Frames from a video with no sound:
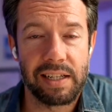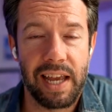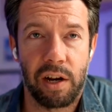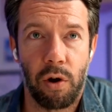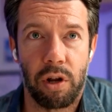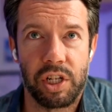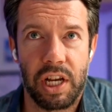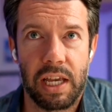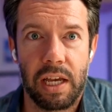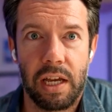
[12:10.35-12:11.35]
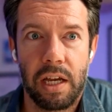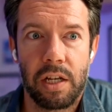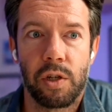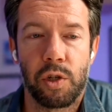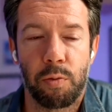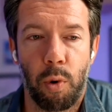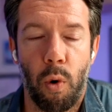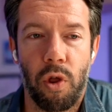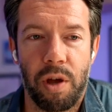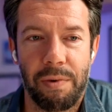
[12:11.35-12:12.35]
technology to support them, and